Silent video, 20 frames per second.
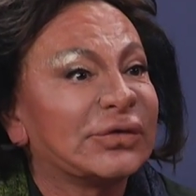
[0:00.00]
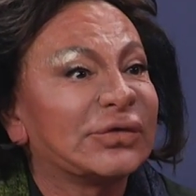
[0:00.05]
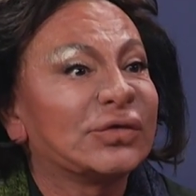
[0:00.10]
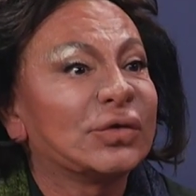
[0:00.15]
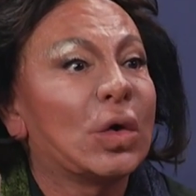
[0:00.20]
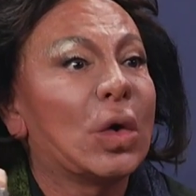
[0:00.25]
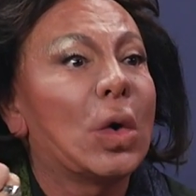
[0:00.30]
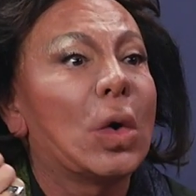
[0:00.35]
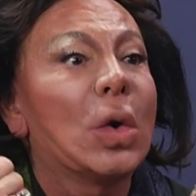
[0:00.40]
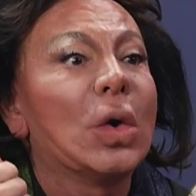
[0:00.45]

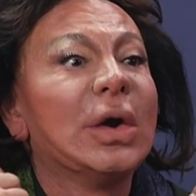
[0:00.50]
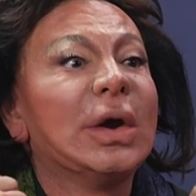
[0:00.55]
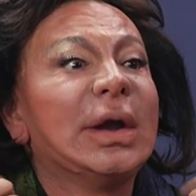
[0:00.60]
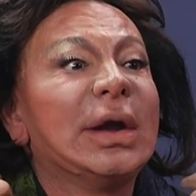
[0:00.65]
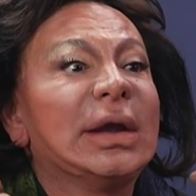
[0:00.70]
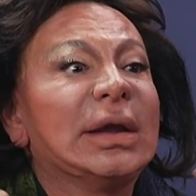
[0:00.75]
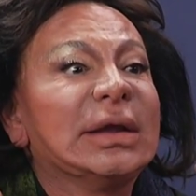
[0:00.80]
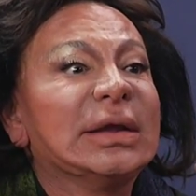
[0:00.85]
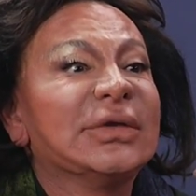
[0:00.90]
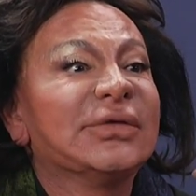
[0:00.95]
So
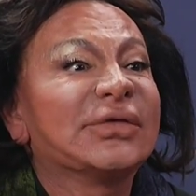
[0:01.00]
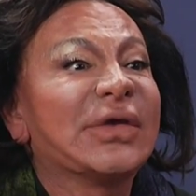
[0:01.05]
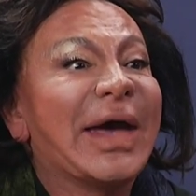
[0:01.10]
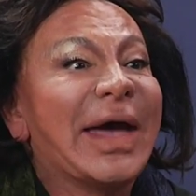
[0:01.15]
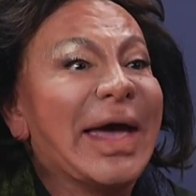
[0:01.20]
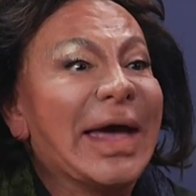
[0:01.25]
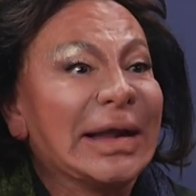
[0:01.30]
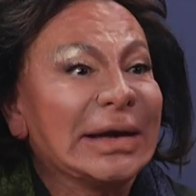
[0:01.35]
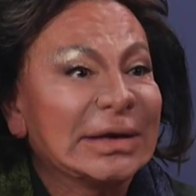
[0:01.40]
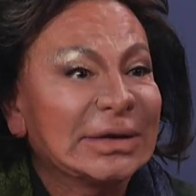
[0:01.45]
is
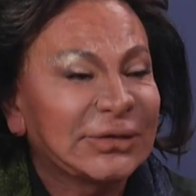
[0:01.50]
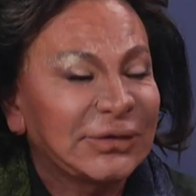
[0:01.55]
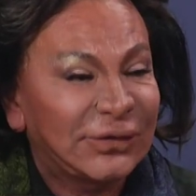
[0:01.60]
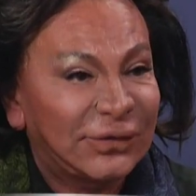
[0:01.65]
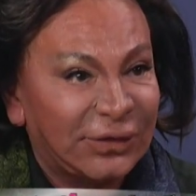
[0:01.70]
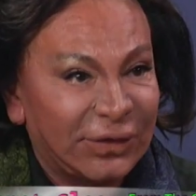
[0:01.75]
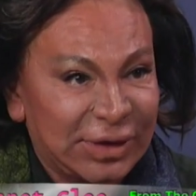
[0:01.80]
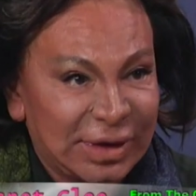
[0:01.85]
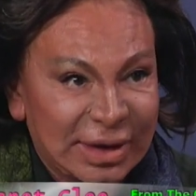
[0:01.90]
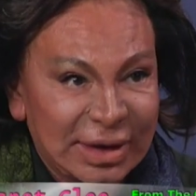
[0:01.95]

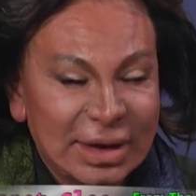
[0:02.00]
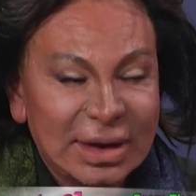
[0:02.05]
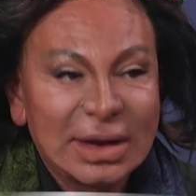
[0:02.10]
healthy